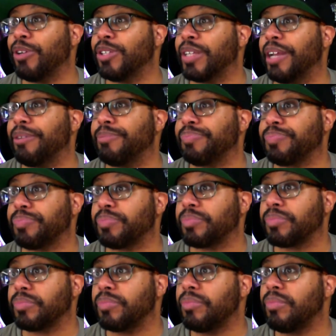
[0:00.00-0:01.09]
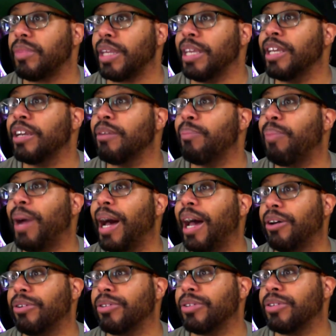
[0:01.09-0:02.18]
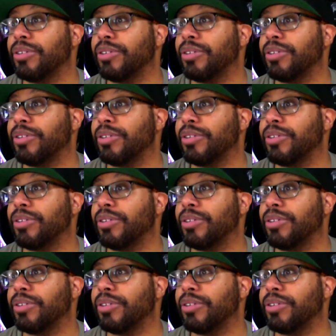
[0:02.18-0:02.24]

is that he compiled